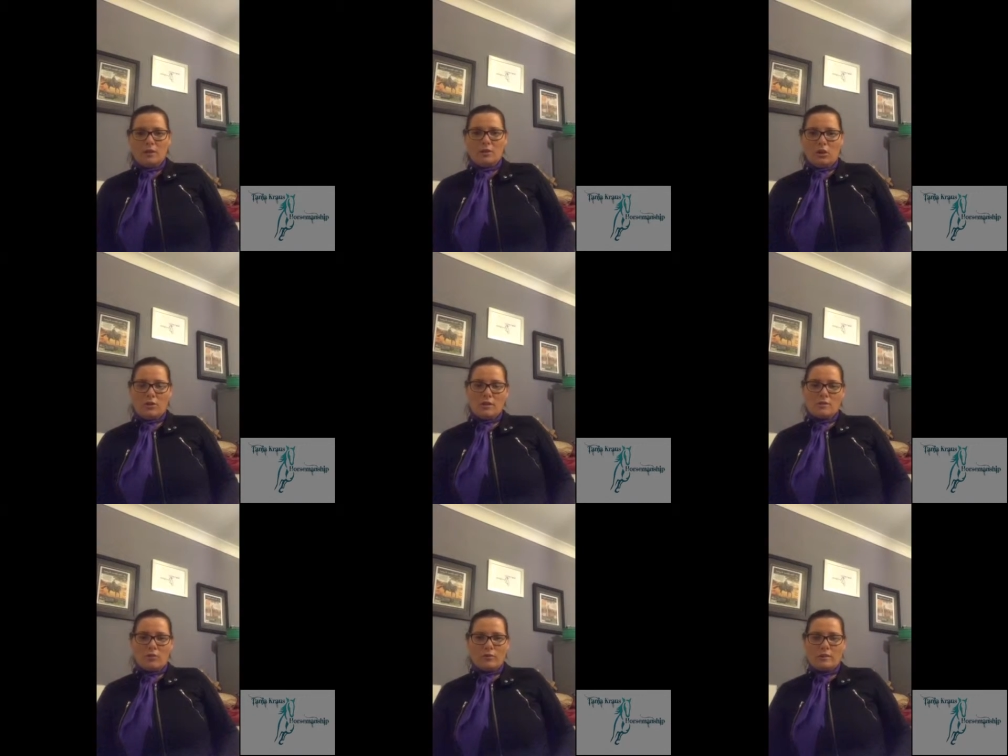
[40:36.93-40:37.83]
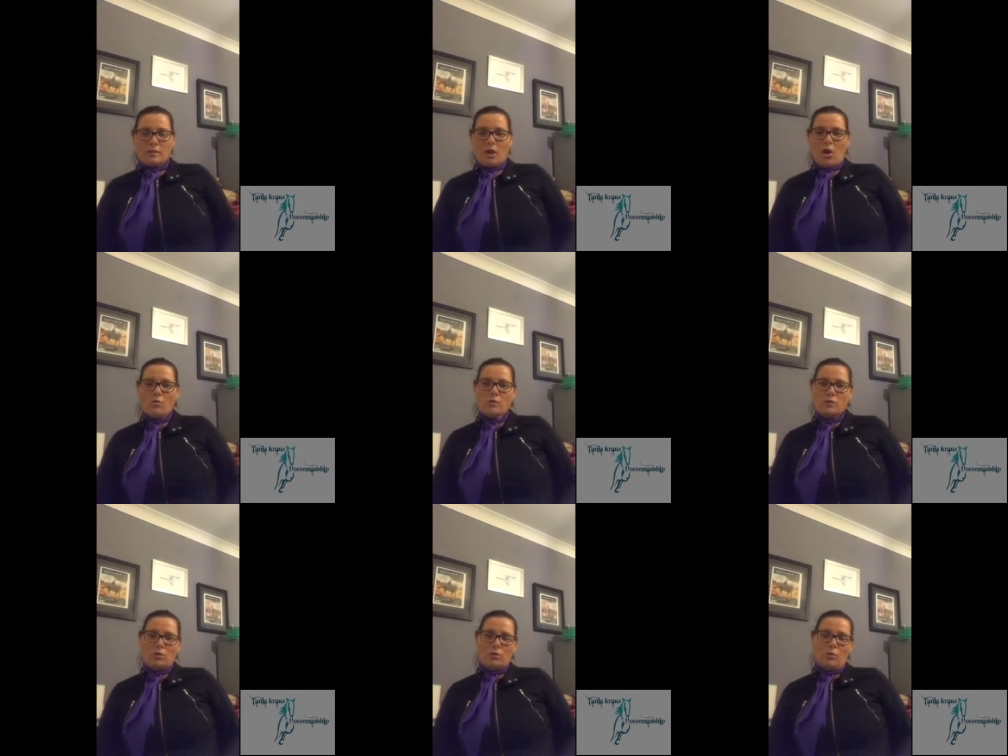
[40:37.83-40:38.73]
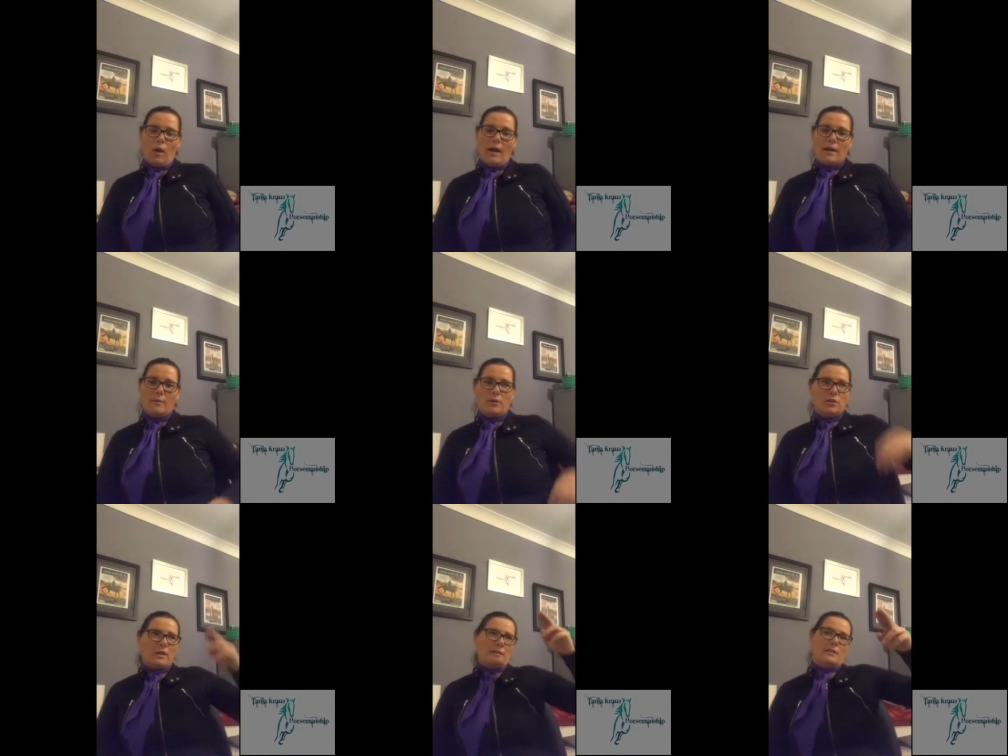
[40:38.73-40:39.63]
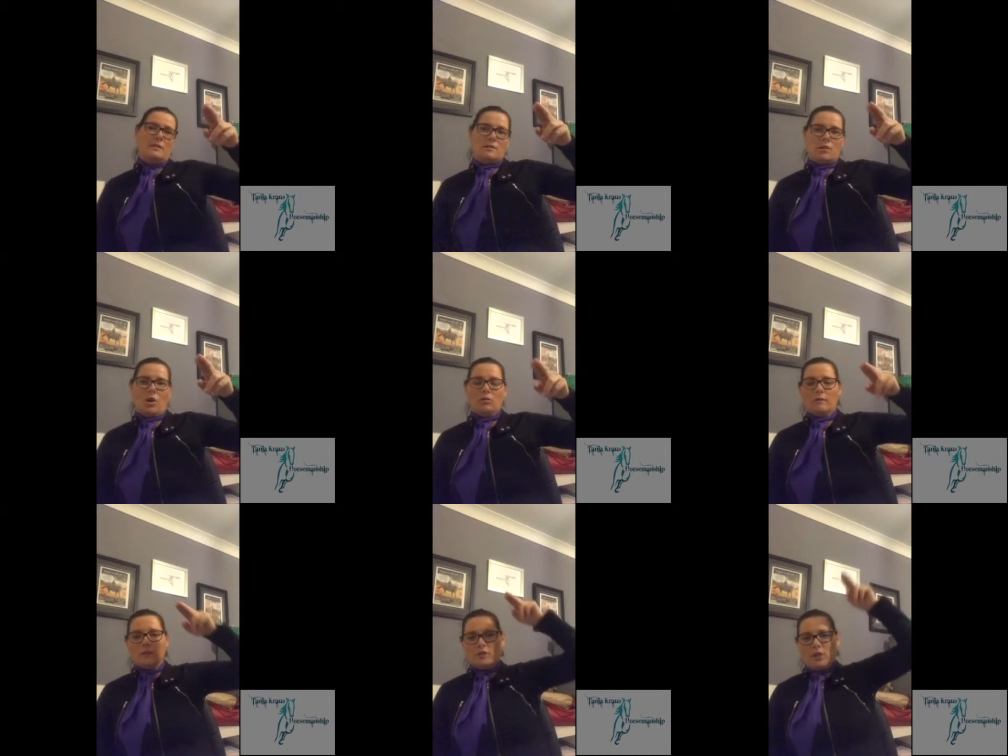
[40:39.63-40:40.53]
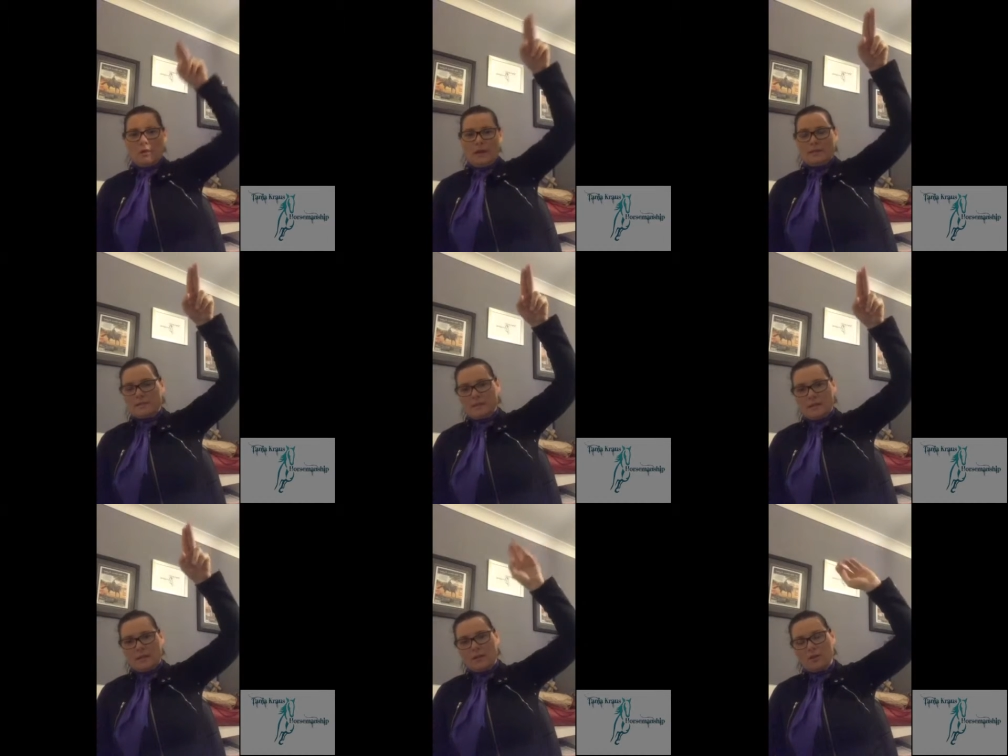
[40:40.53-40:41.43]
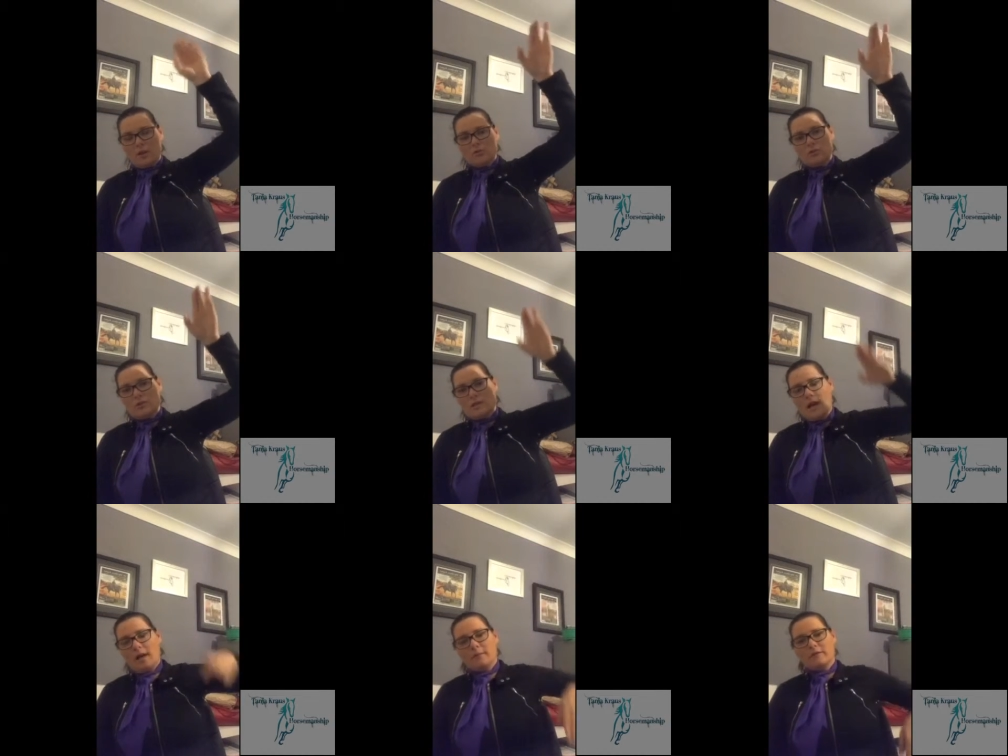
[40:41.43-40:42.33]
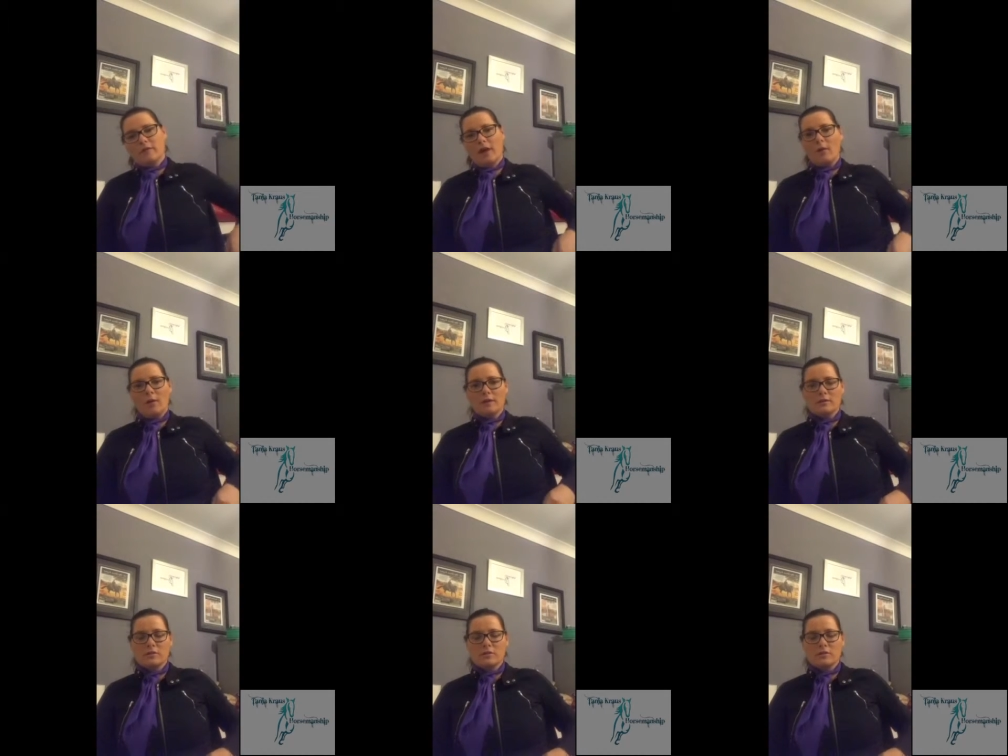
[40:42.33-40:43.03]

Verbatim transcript: you know, there's obviously goals along the way, but you get to this goal and then you go ahead and set another goal and you start aiming for that one.